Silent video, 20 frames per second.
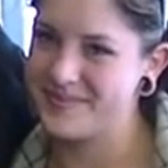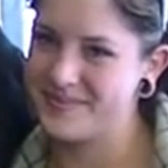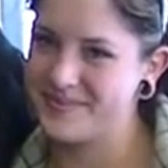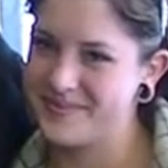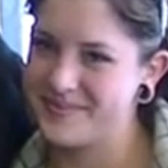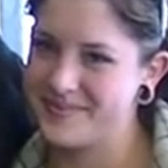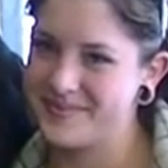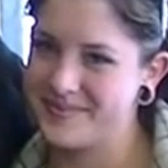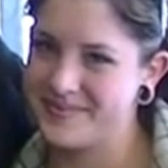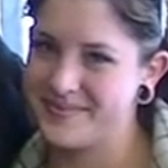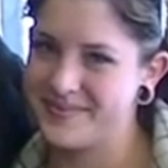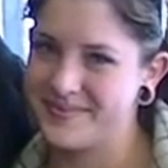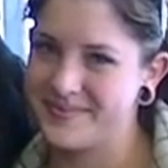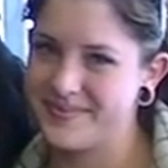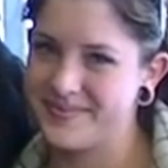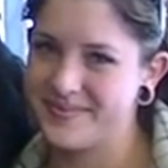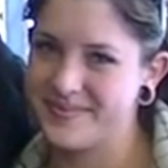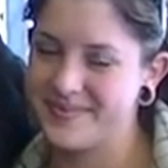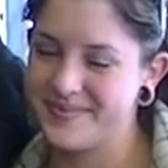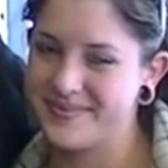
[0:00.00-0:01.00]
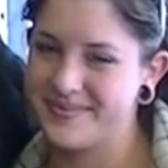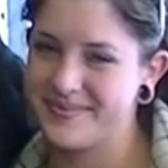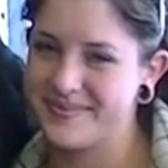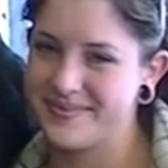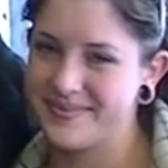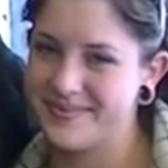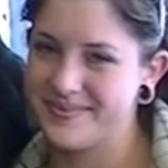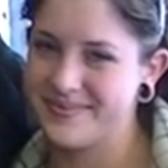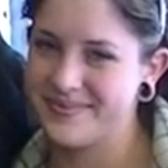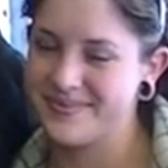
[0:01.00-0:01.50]

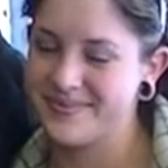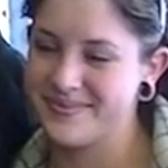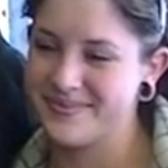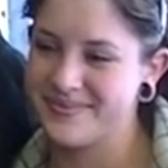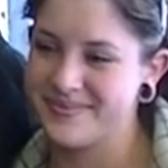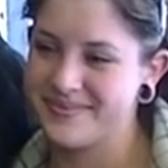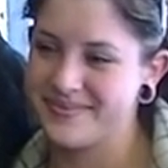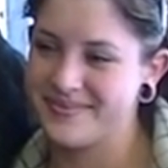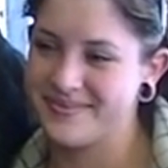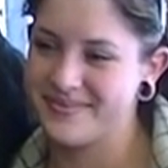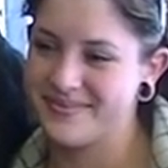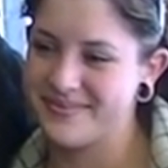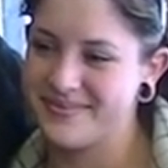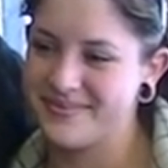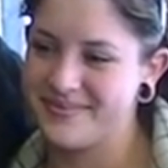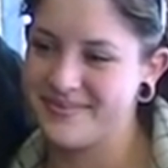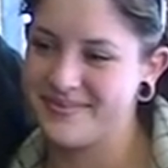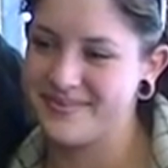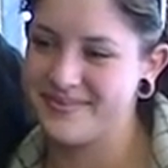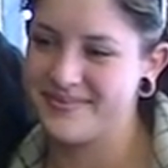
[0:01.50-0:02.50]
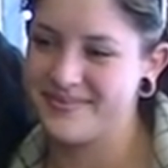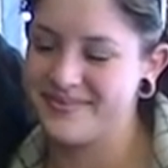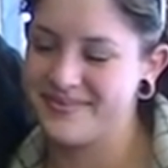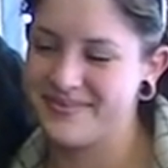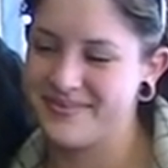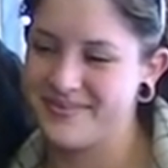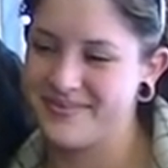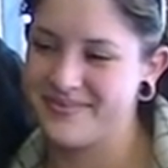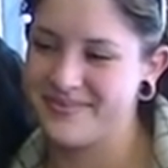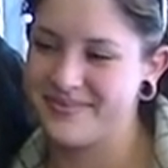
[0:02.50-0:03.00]

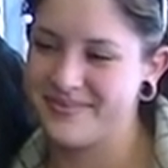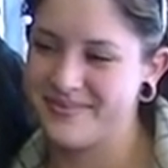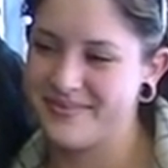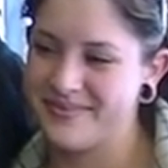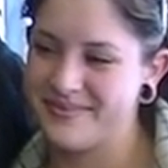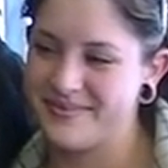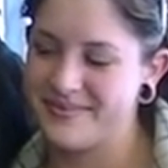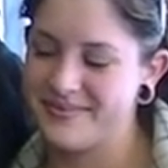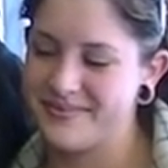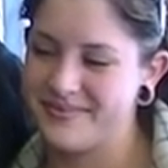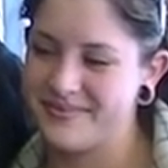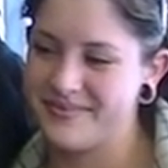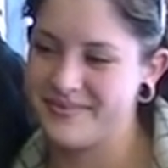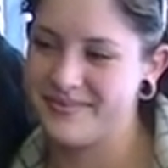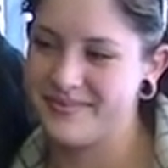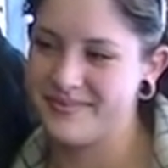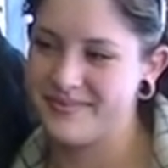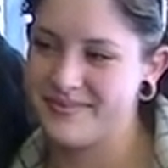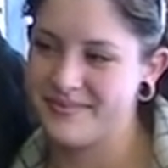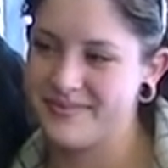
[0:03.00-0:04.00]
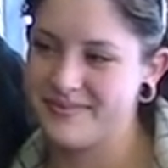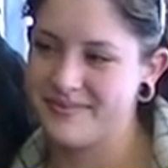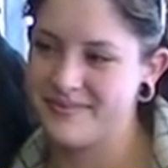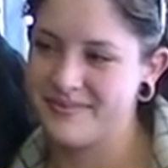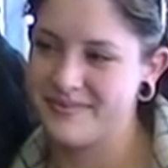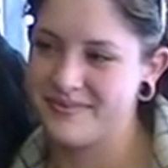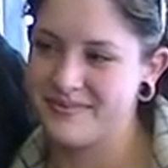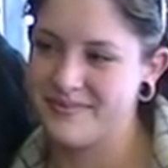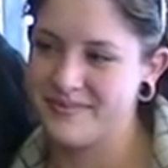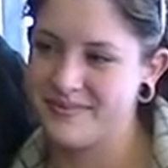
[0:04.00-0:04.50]

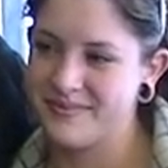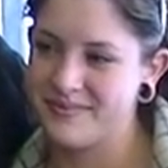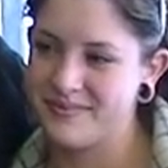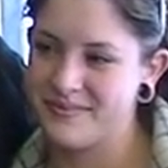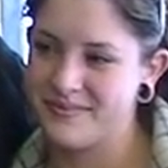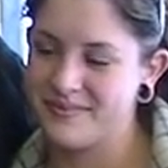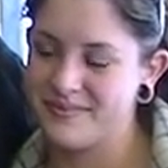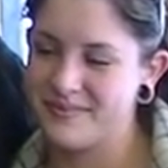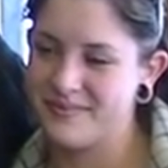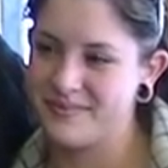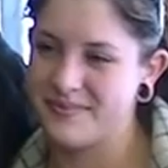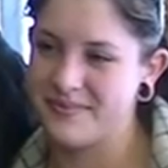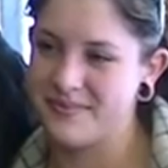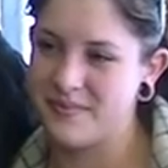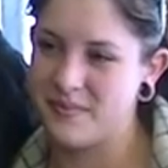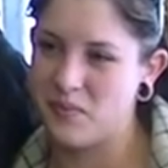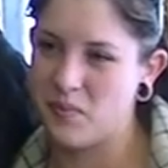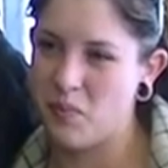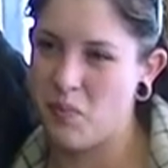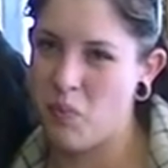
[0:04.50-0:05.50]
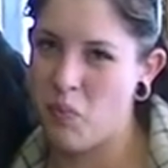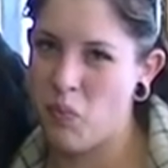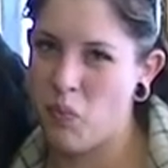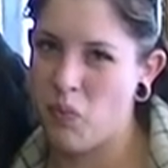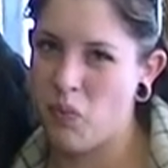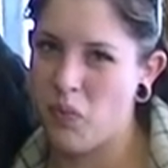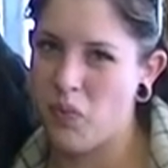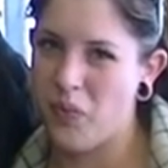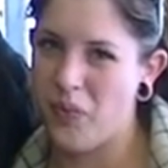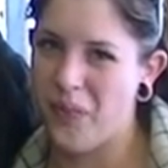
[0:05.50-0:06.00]

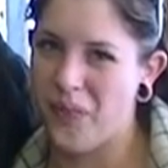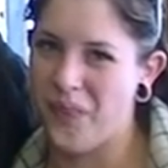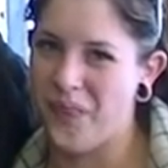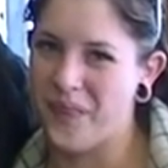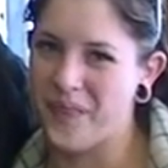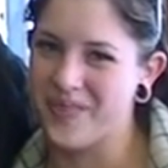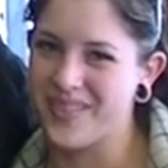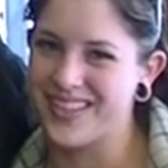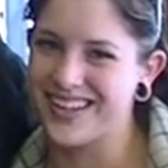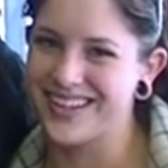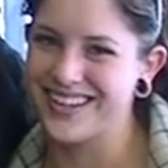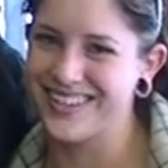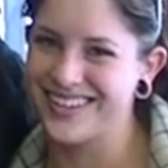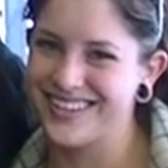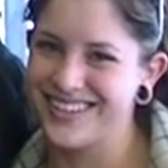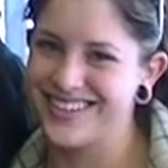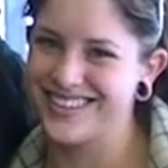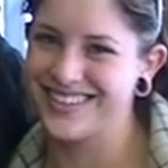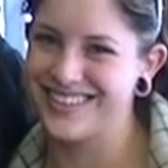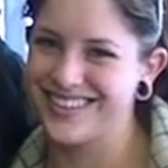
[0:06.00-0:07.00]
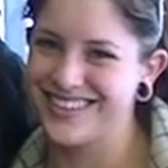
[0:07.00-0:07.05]
(not speaking)